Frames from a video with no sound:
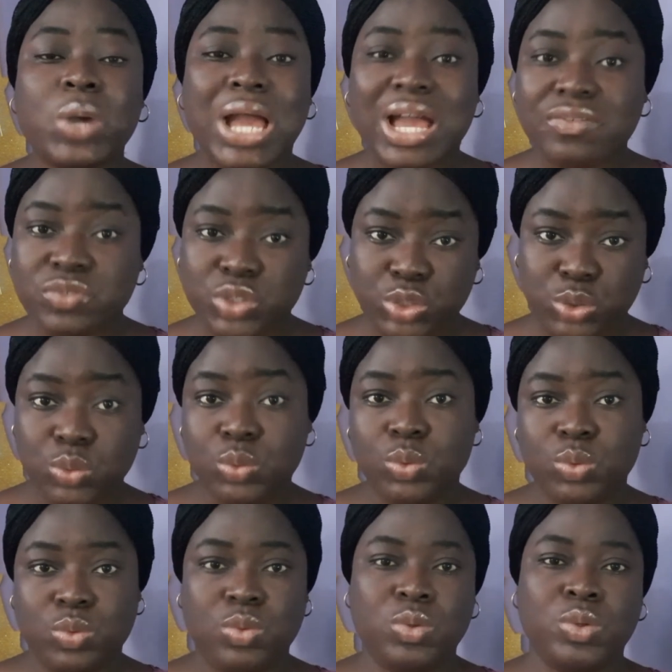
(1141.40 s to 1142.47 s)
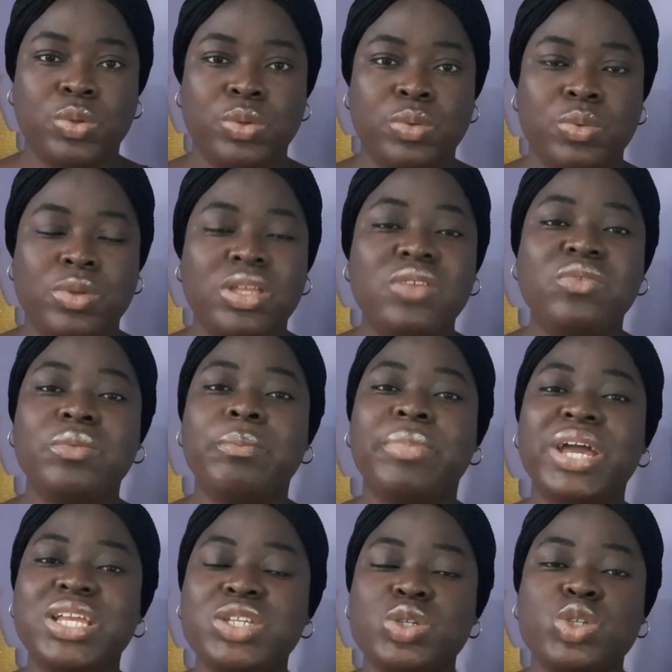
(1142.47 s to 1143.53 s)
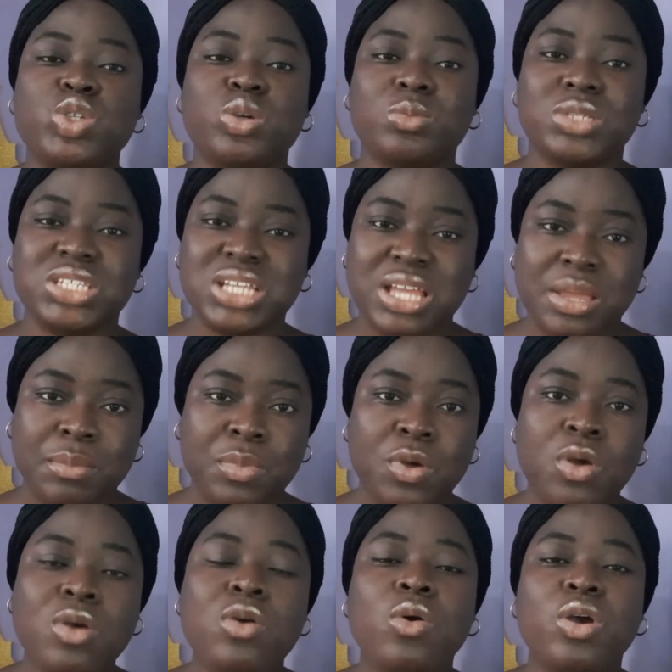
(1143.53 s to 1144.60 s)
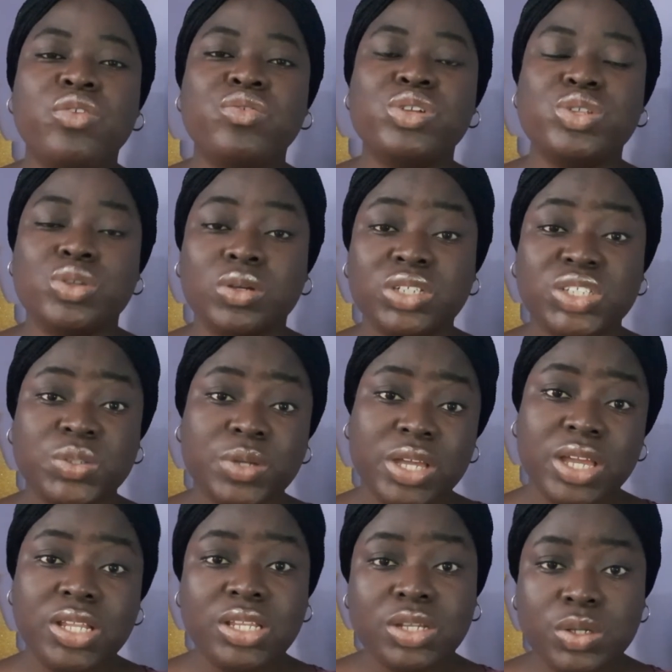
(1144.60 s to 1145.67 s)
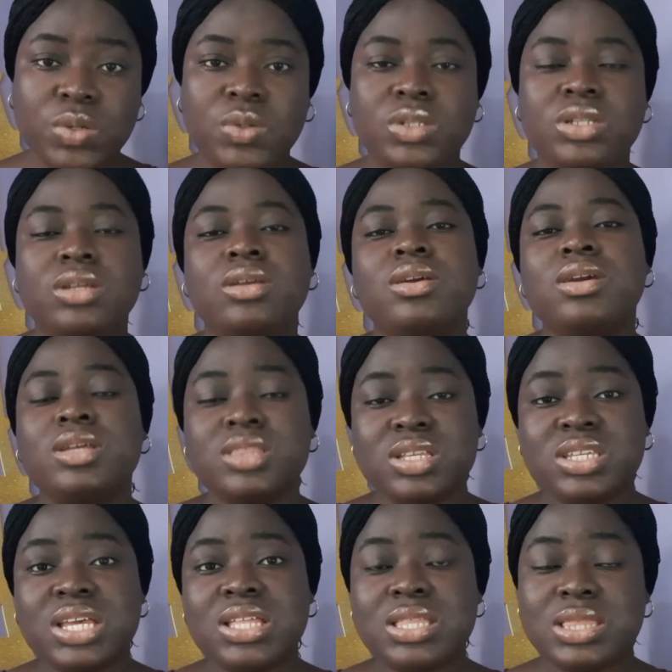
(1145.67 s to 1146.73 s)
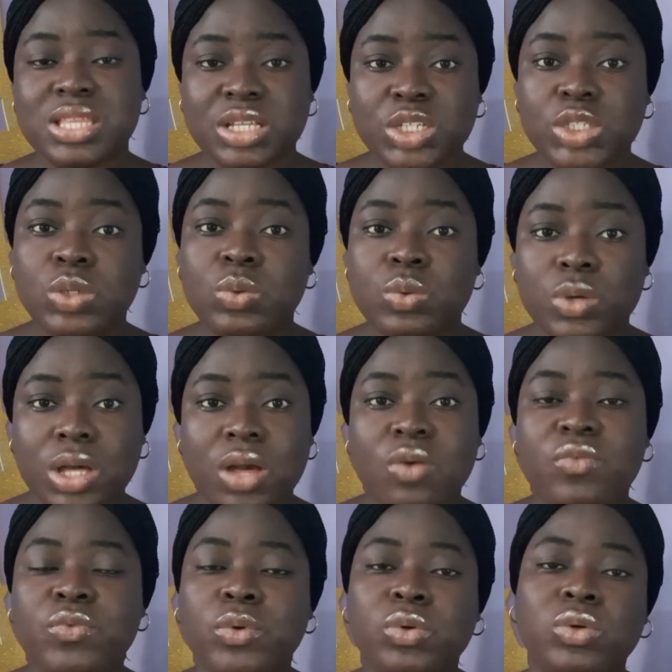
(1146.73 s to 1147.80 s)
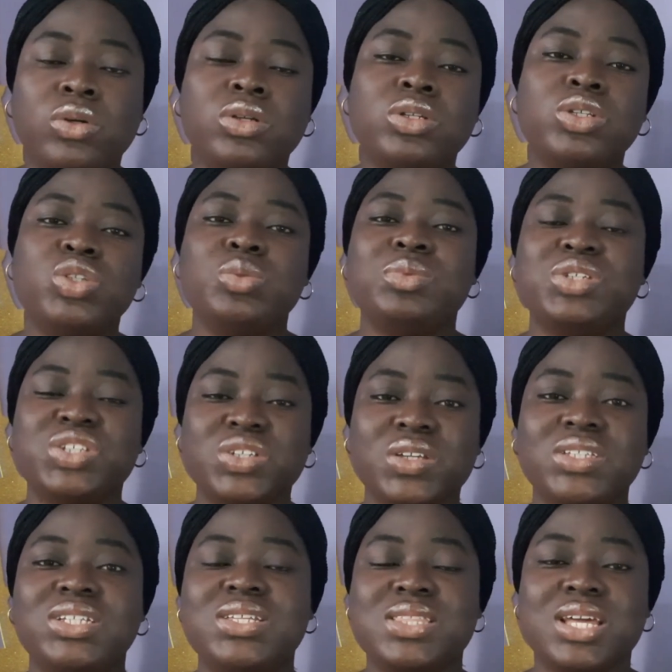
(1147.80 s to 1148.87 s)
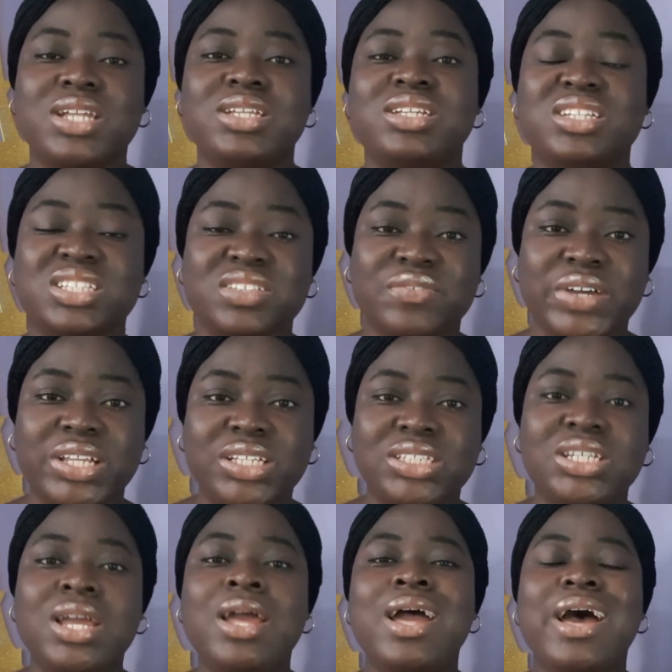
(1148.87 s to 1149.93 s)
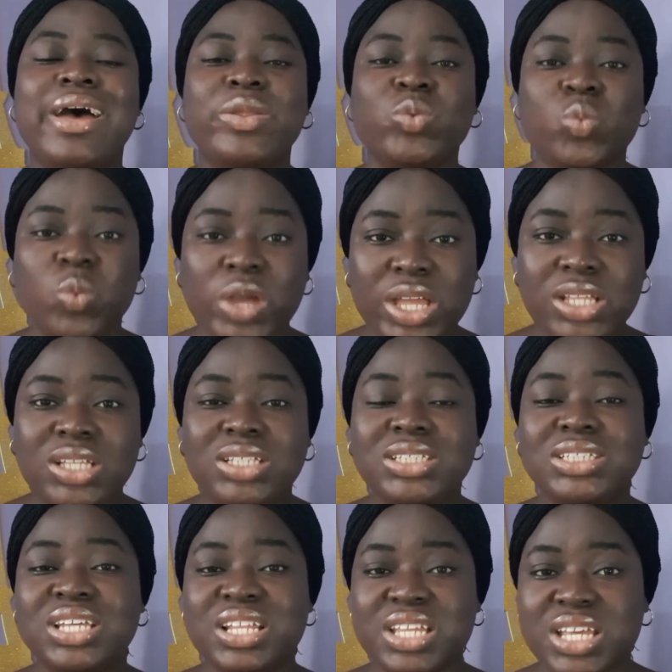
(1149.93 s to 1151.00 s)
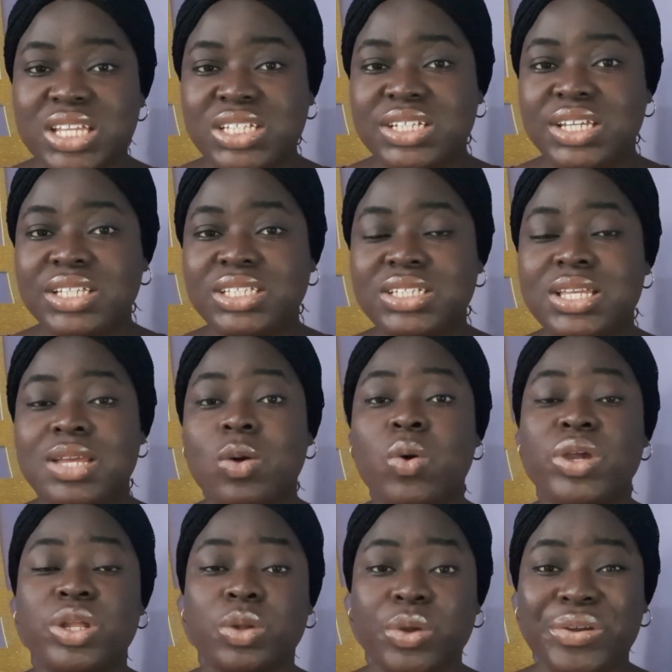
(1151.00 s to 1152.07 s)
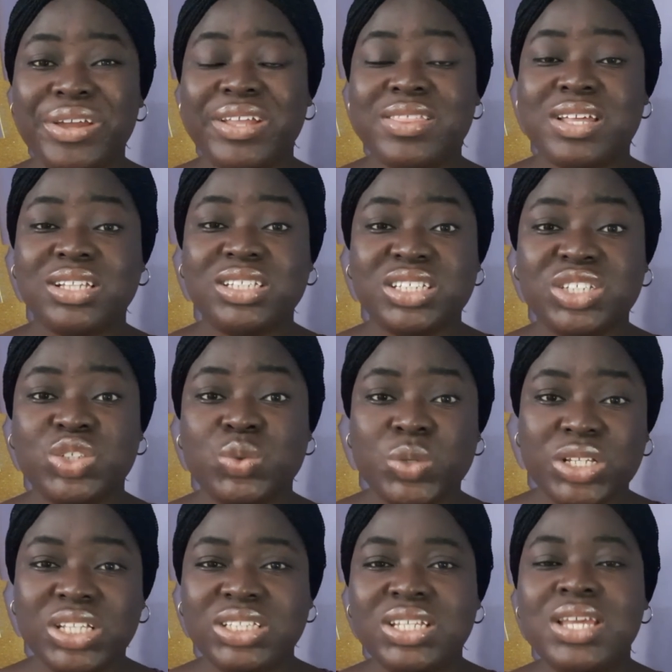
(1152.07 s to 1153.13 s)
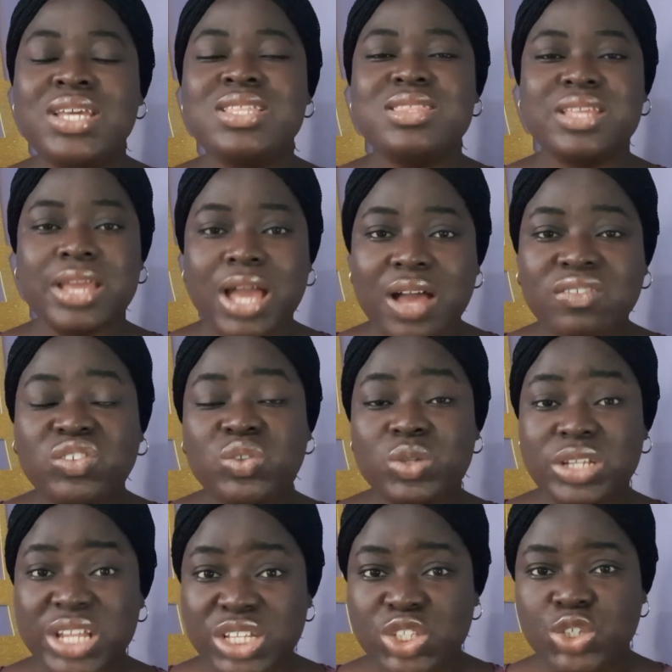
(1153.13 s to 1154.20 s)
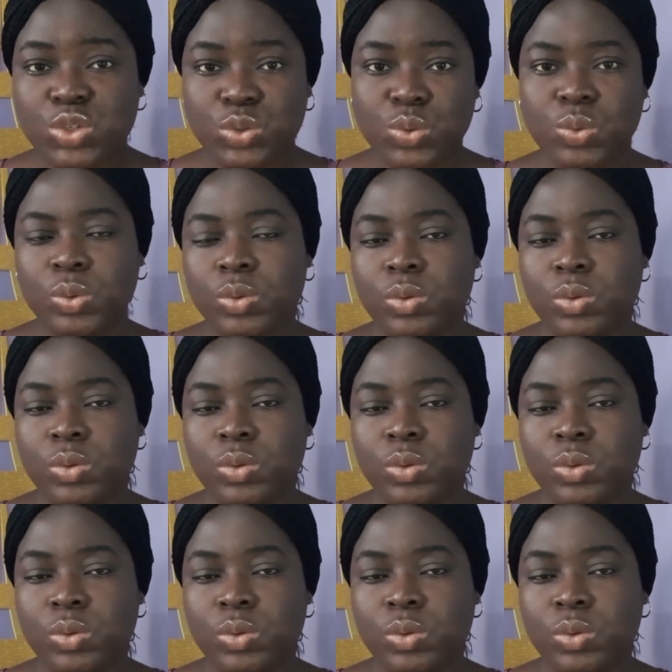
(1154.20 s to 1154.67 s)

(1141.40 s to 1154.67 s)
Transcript: have to, if it buys you some time, or if it does you any good, these are the things to look out for to be certain that it is valid. And when it is an agent or a lawyer that is doing it, they have to let you know